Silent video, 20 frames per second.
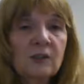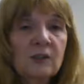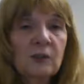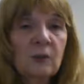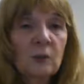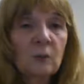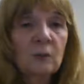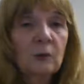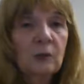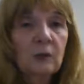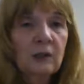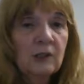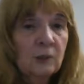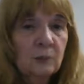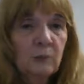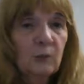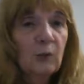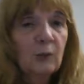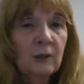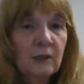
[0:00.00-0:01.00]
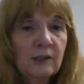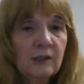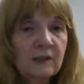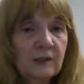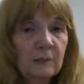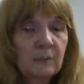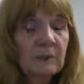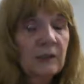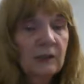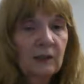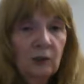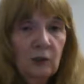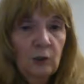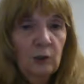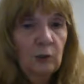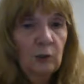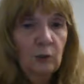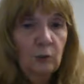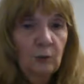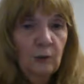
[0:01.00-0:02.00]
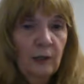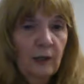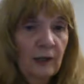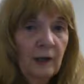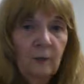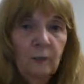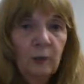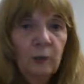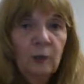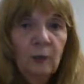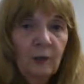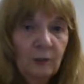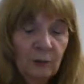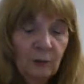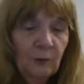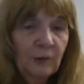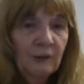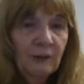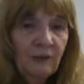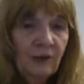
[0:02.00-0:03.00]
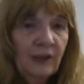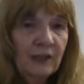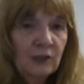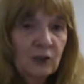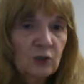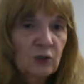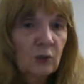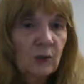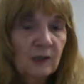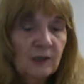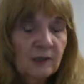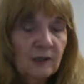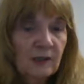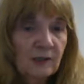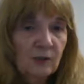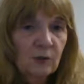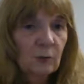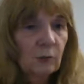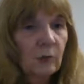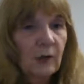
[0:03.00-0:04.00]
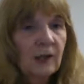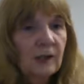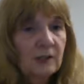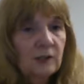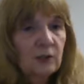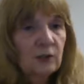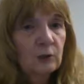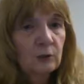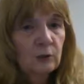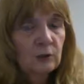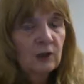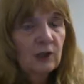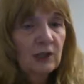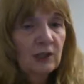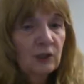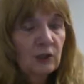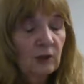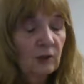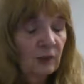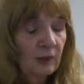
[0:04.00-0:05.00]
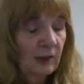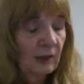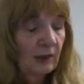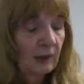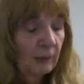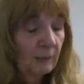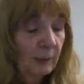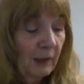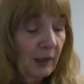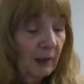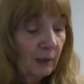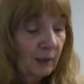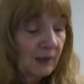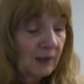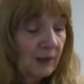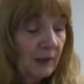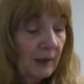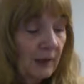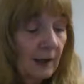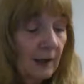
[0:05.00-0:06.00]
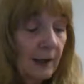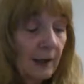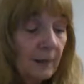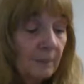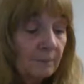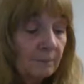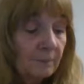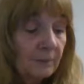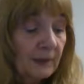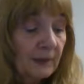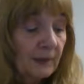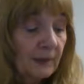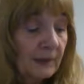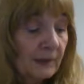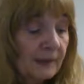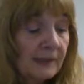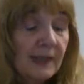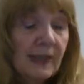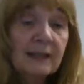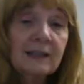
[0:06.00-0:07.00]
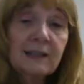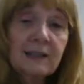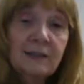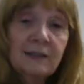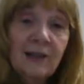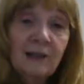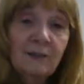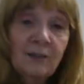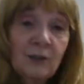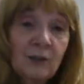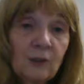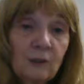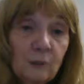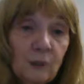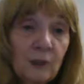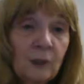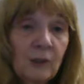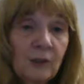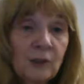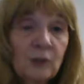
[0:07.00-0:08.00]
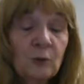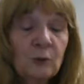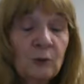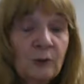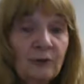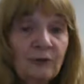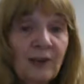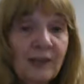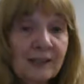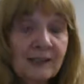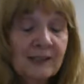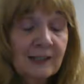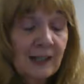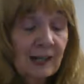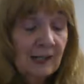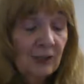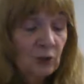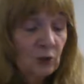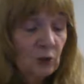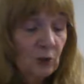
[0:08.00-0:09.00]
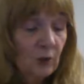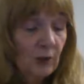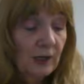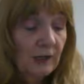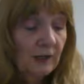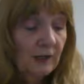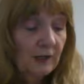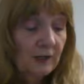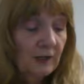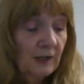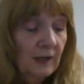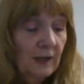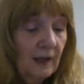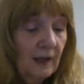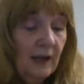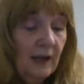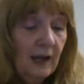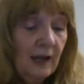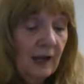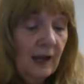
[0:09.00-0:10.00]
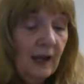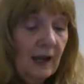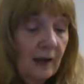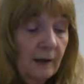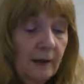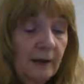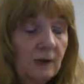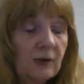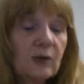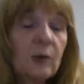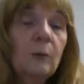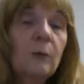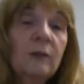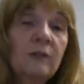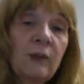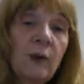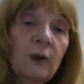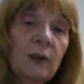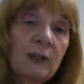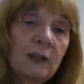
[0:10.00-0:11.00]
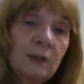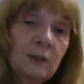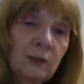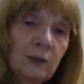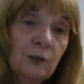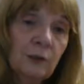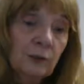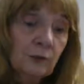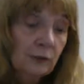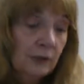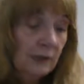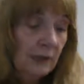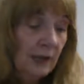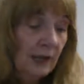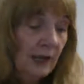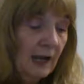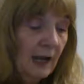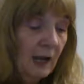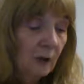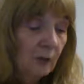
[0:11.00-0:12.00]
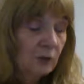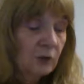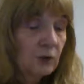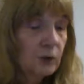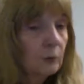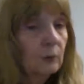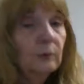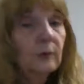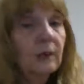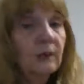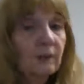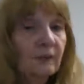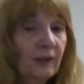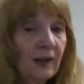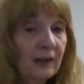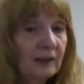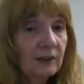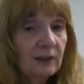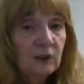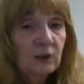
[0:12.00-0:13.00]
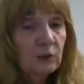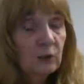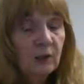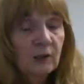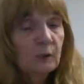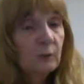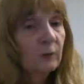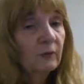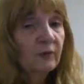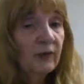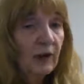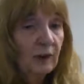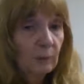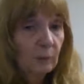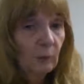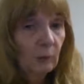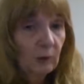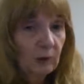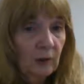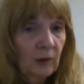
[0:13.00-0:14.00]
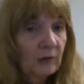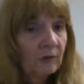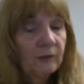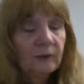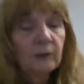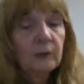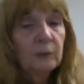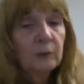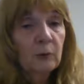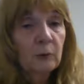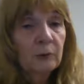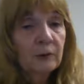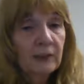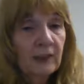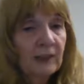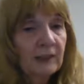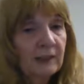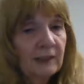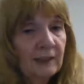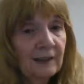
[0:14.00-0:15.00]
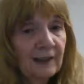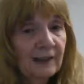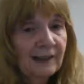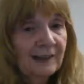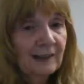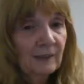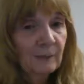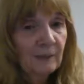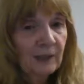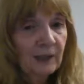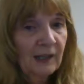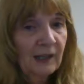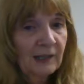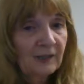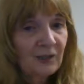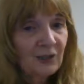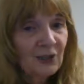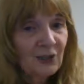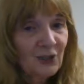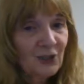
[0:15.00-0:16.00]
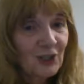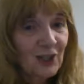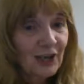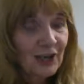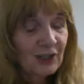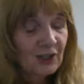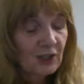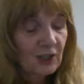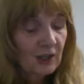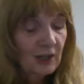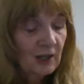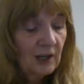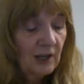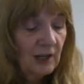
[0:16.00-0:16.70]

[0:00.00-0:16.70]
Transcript: So we're exploring something new and we're going to invite choice as a way to change our thinking patterns. The second level, we're going to investigate choice. And so we've already learned how to invite the choice. We've gotten more comfortable with the idea that something has to change.